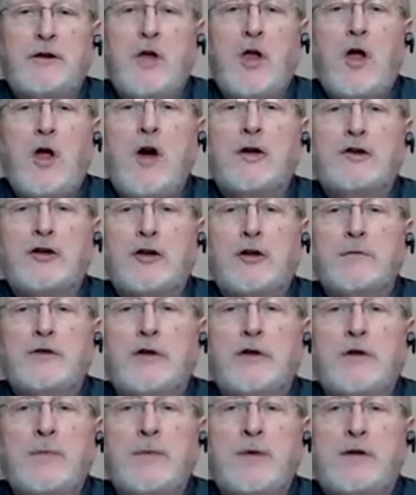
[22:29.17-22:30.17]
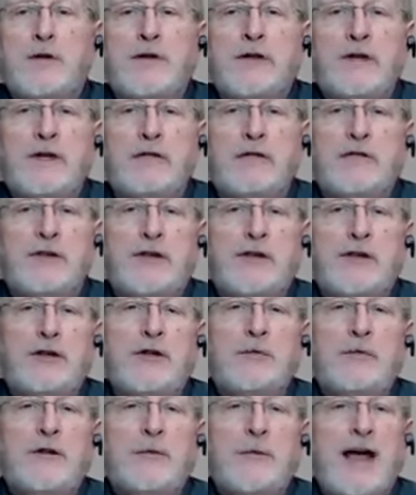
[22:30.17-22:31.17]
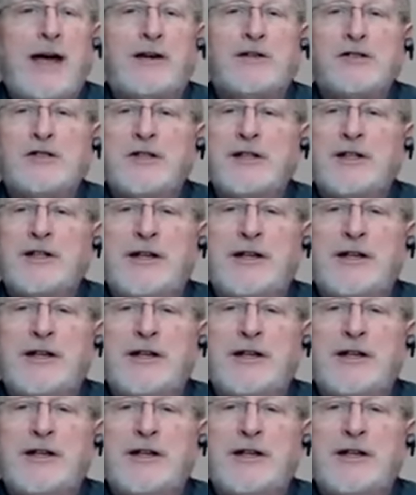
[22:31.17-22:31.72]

long-term durability of the aluminum housing.